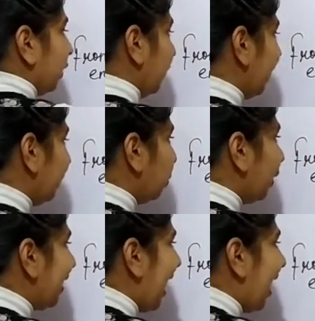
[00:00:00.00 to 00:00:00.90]
Okay,
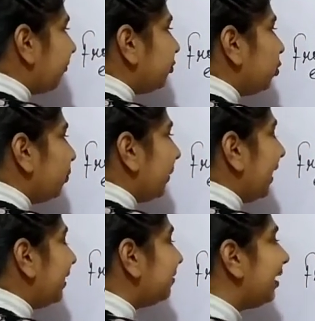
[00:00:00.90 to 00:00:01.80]
we have to
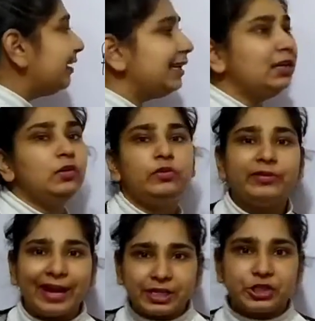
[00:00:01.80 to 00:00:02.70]
make the
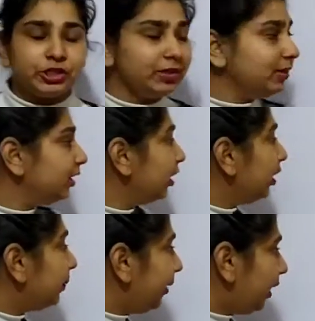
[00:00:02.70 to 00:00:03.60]
interaction
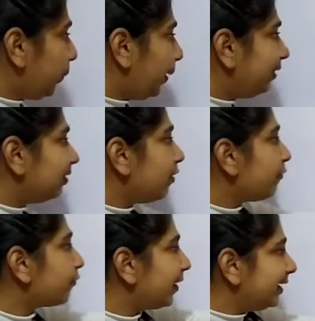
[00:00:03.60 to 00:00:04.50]
between the
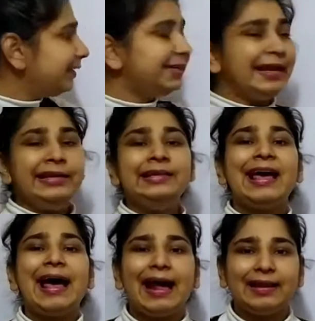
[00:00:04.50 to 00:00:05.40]
front
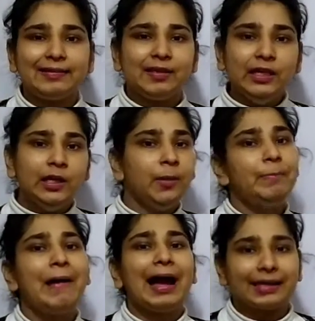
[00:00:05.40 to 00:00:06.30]
end and
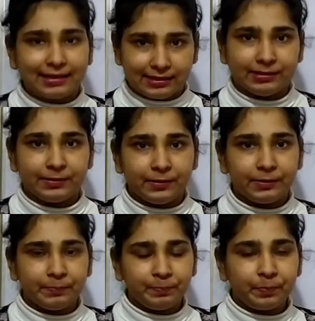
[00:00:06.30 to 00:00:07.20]
the back end.
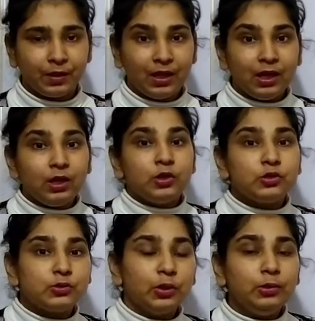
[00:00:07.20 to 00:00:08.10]

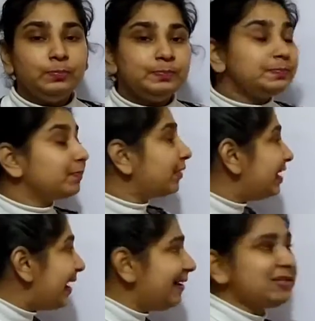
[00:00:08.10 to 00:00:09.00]
So
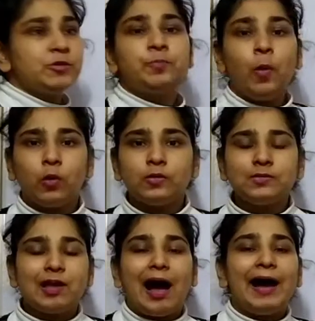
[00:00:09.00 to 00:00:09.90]
let's
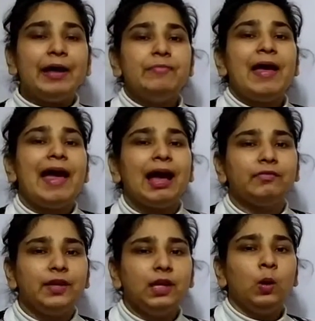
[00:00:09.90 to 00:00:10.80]
suppose I am
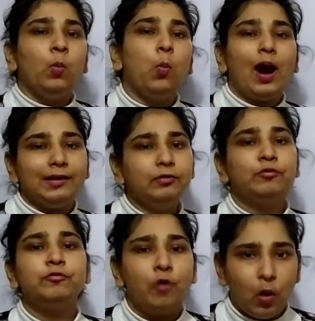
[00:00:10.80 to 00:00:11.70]
having one
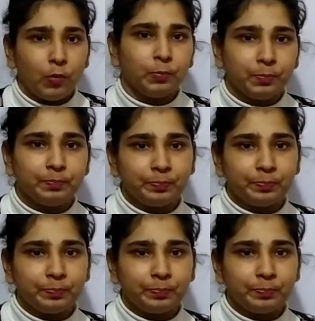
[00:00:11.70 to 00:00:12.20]
form.